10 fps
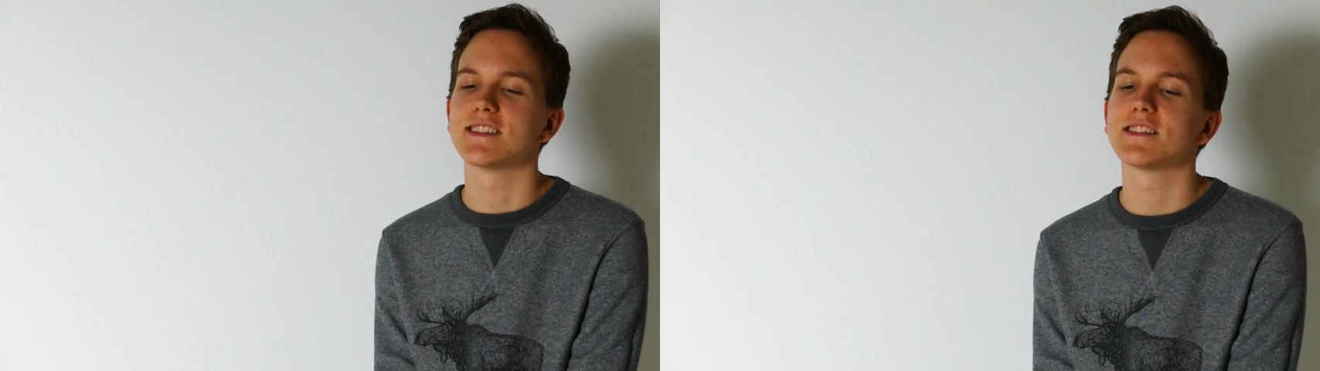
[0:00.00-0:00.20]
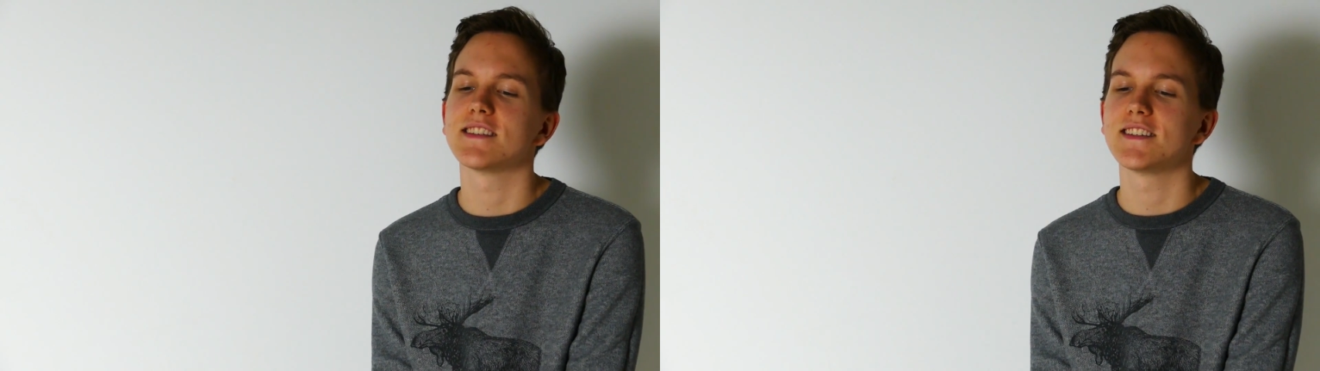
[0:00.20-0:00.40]

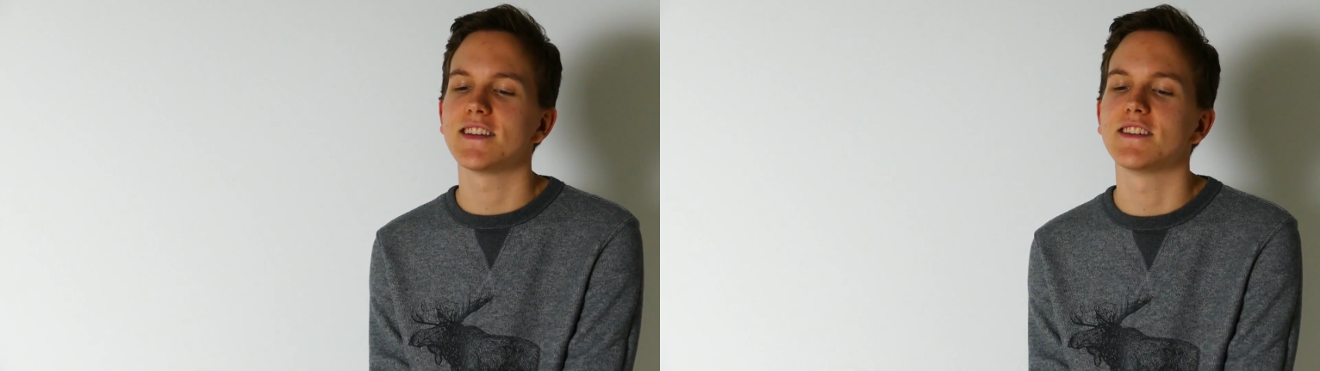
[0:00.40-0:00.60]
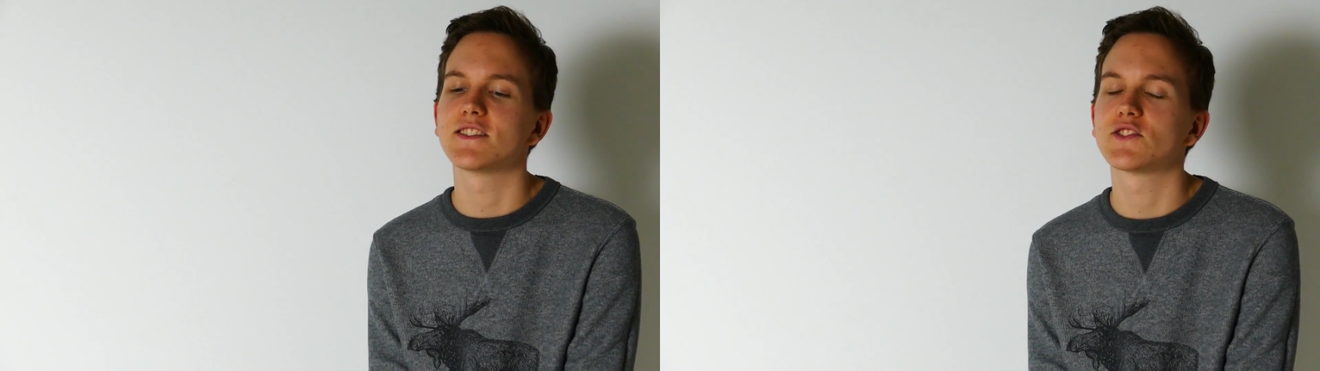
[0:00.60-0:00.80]
it's
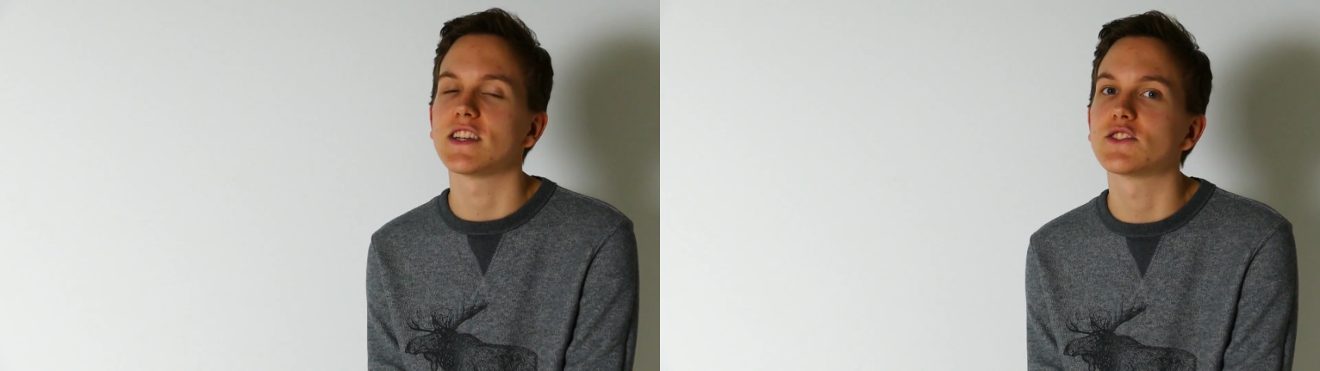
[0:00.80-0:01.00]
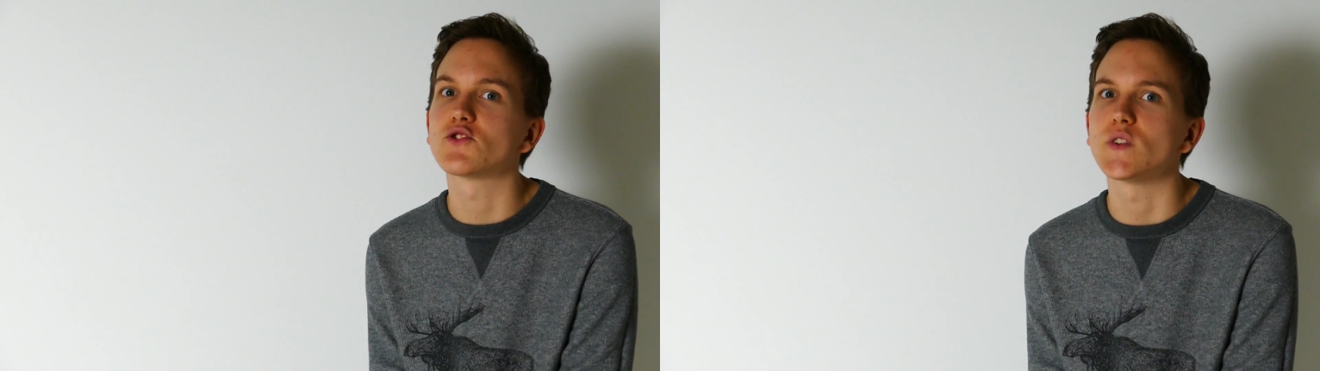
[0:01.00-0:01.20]
ex
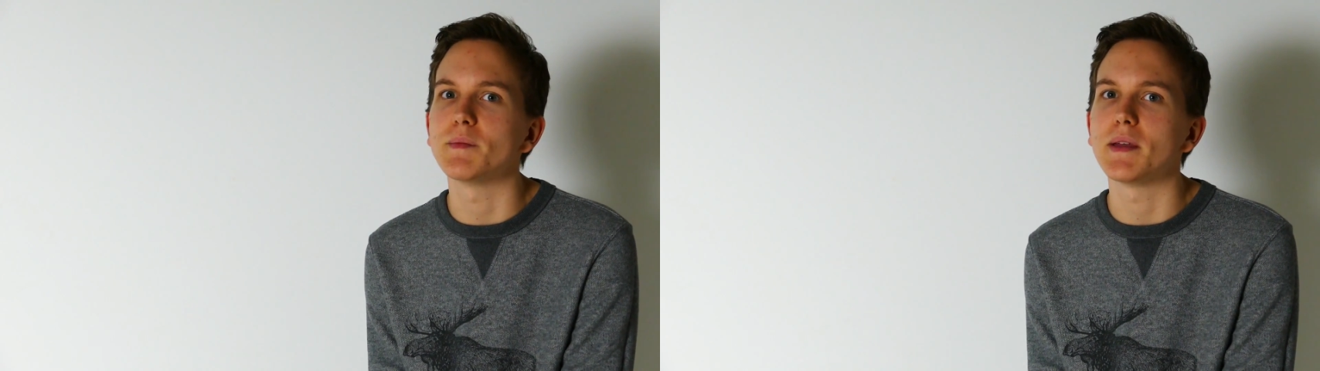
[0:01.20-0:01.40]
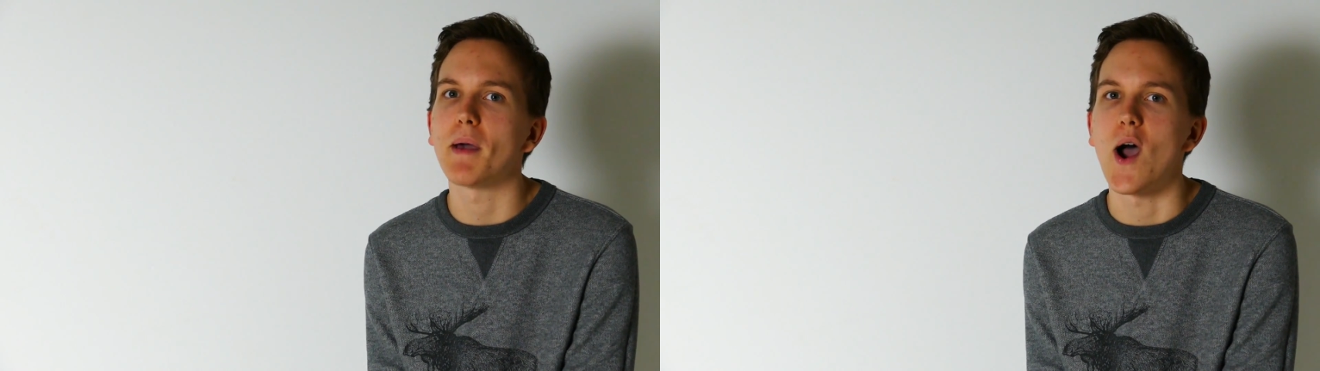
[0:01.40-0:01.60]

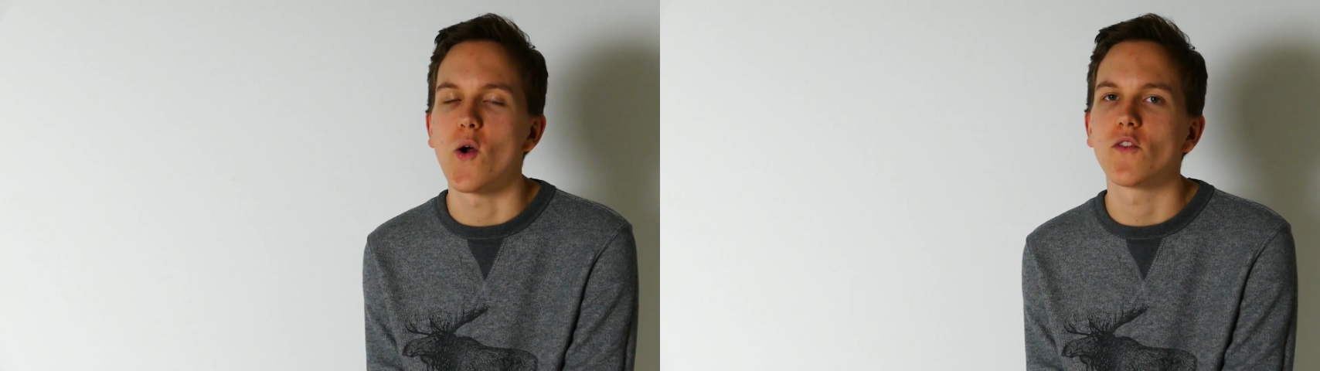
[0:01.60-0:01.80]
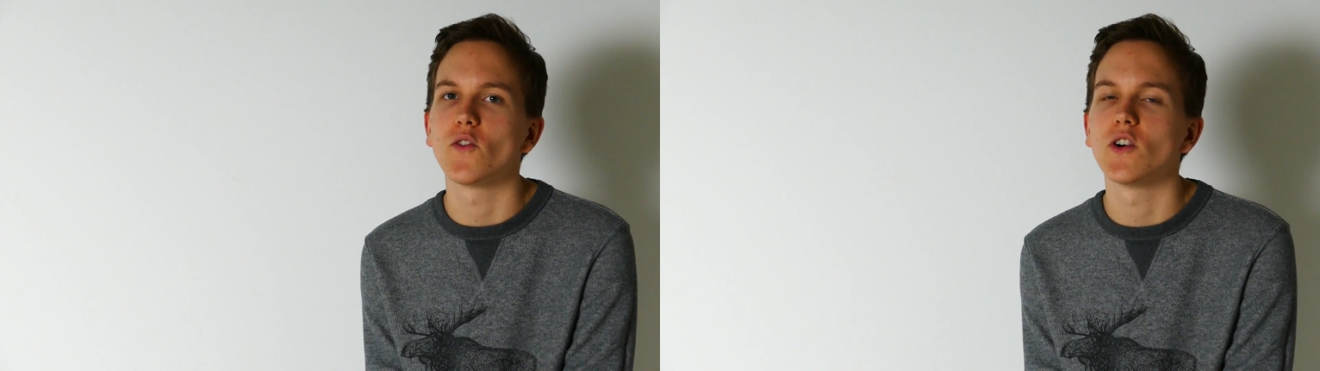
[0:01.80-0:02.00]
extremely
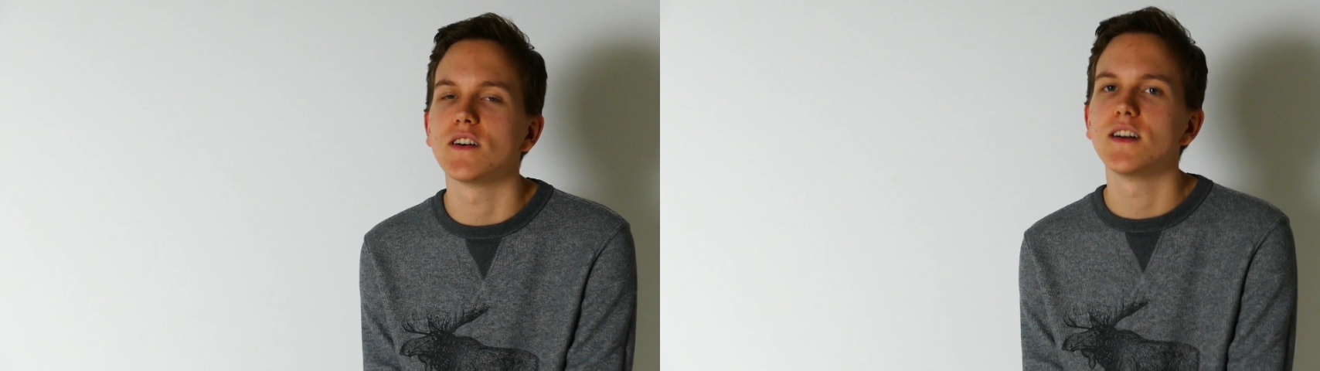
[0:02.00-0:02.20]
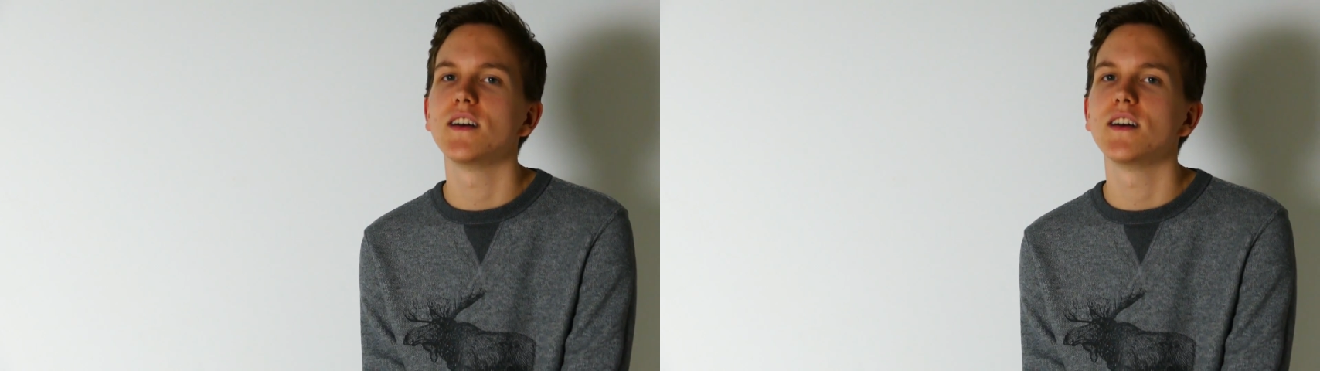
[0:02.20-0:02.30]
powerful.